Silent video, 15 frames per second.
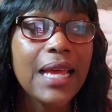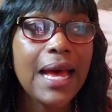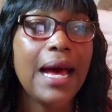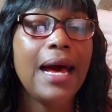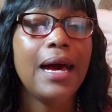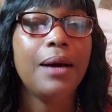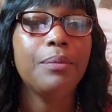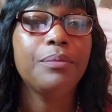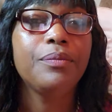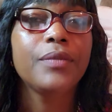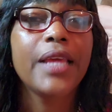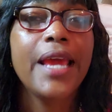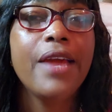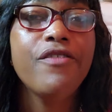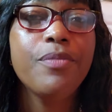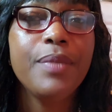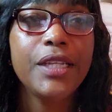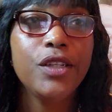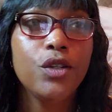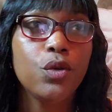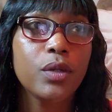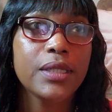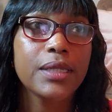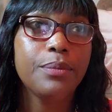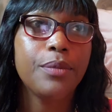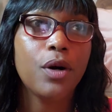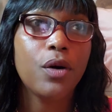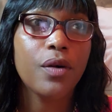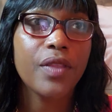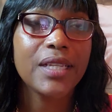everybody knows
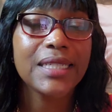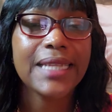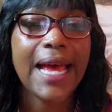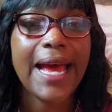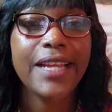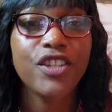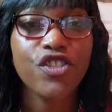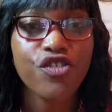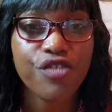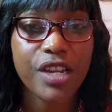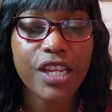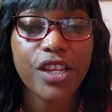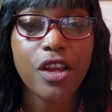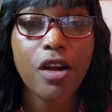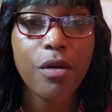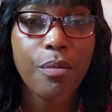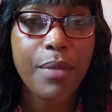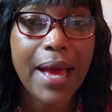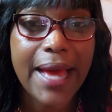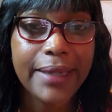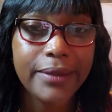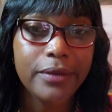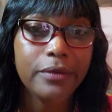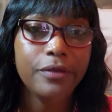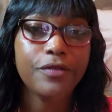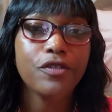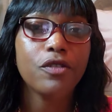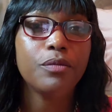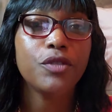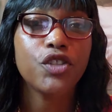about this Andre Young man
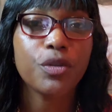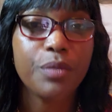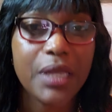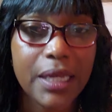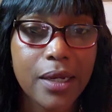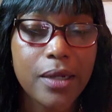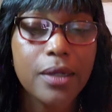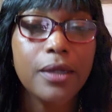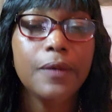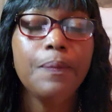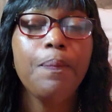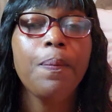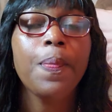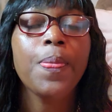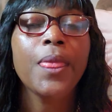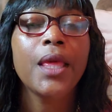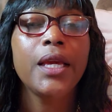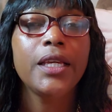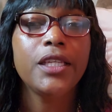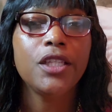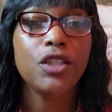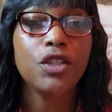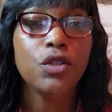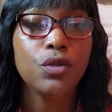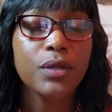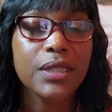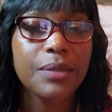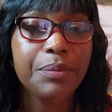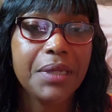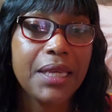from Jamaica. He
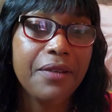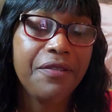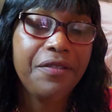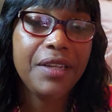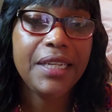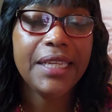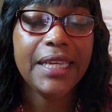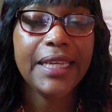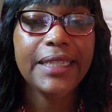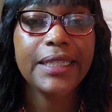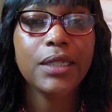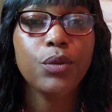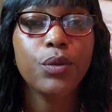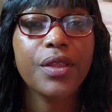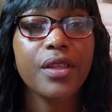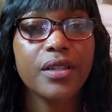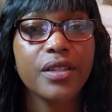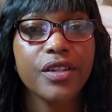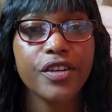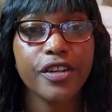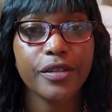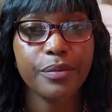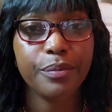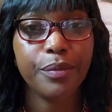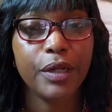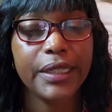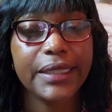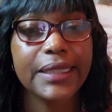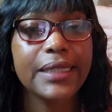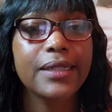used to be affiliated with a certain
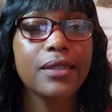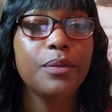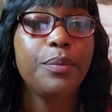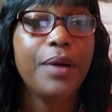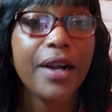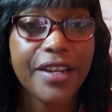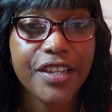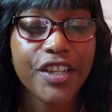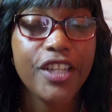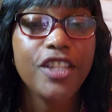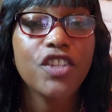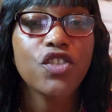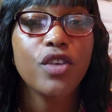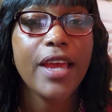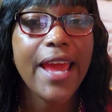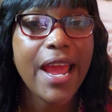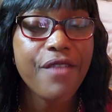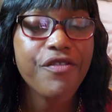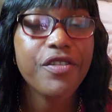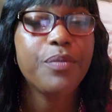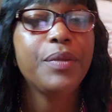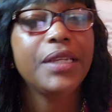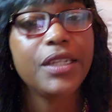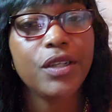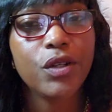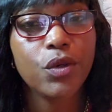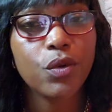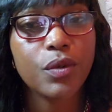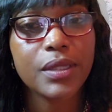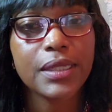political party, so everybody
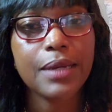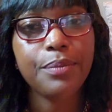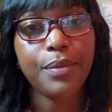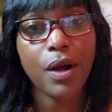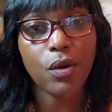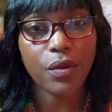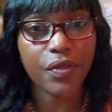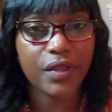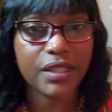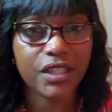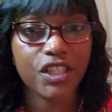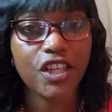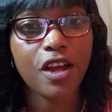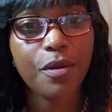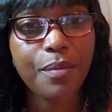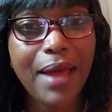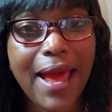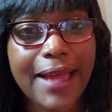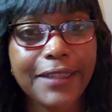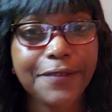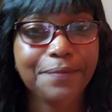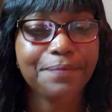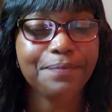knows about this young man